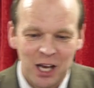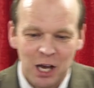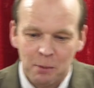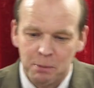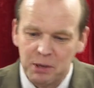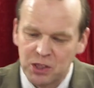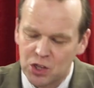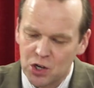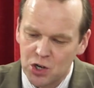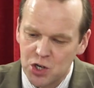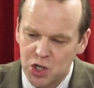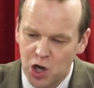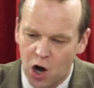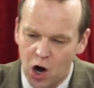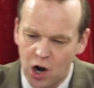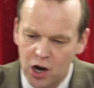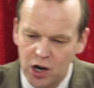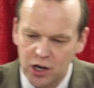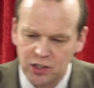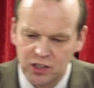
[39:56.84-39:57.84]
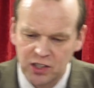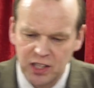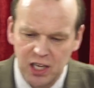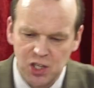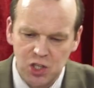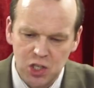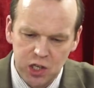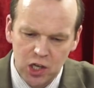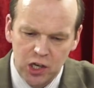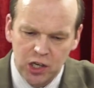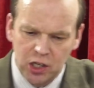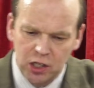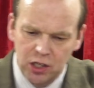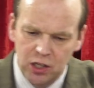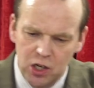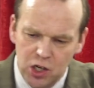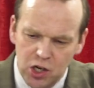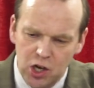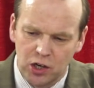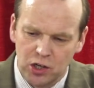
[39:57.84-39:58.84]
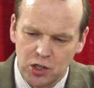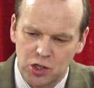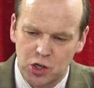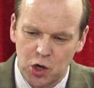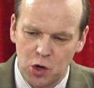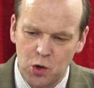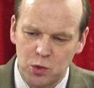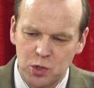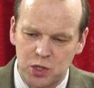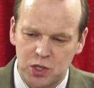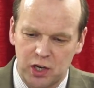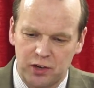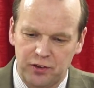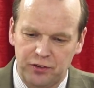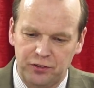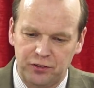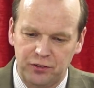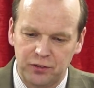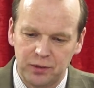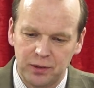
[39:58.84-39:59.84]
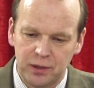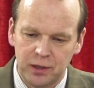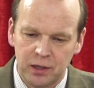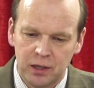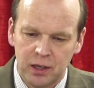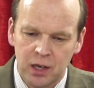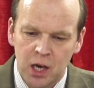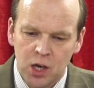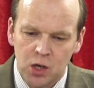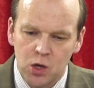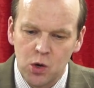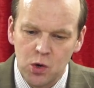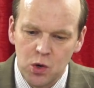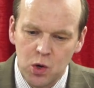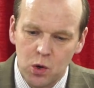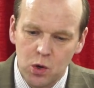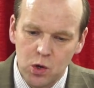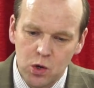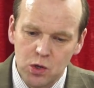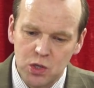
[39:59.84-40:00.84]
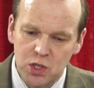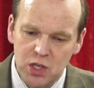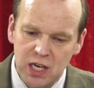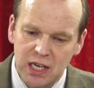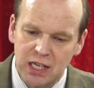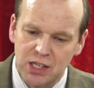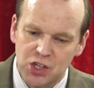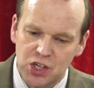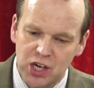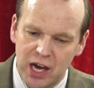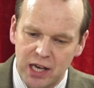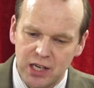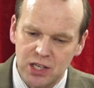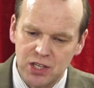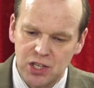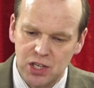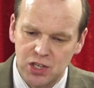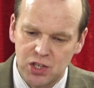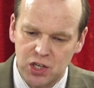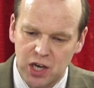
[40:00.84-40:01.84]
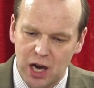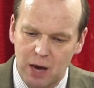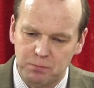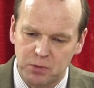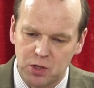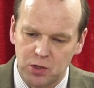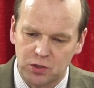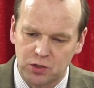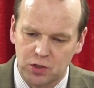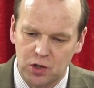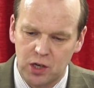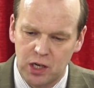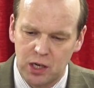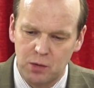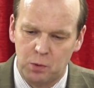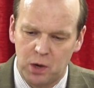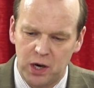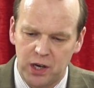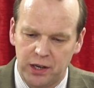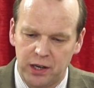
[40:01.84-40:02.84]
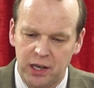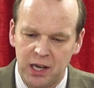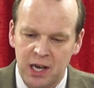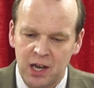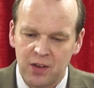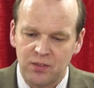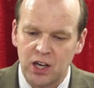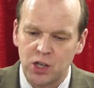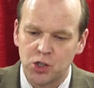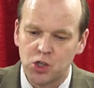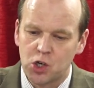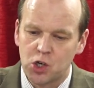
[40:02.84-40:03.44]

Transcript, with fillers: But there's hard things. Look at young Joseph. You, you see in Genesis chapter 31 that